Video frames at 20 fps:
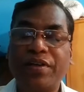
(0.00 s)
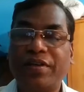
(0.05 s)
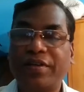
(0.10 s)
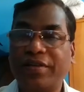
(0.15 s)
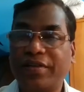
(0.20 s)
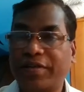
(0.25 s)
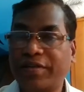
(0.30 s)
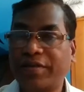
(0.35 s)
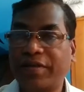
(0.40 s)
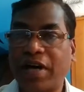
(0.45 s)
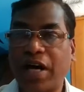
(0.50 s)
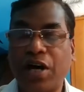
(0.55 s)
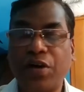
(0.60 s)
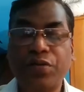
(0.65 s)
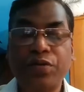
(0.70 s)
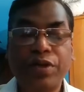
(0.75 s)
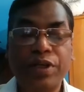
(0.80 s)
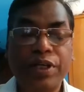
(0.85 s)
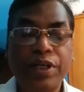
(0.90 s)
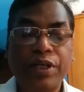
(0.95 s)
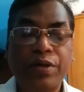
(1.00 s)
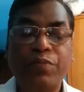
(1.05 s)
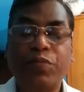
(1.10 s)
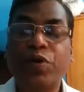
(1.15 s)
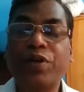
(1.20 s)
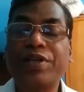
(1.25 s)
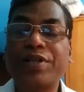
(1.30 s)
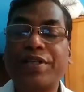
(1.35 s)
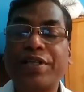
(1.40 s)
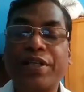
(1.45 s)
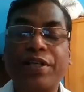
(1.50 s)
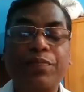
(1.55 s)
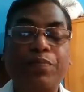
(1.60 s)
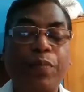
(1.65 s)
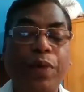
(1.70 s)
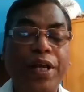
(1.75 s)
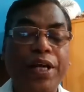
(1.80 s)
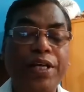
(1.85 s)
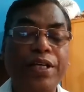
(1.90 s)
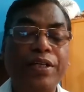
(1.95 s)
And so how monastic
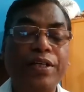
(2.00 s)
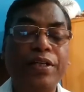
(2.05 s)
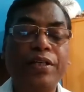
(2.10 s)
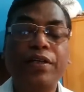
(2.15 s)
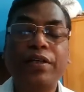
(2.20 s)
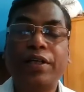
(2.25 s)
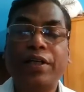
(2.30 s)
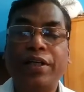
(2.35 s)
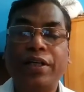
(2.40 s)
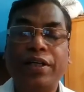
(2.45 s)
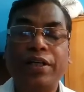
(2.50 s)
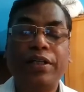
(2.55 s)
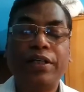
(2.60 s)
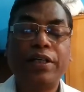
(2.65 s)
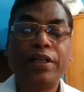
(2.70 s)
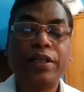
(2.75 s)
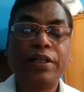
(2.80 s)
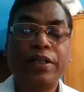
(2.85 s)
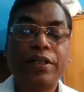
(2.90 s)
played in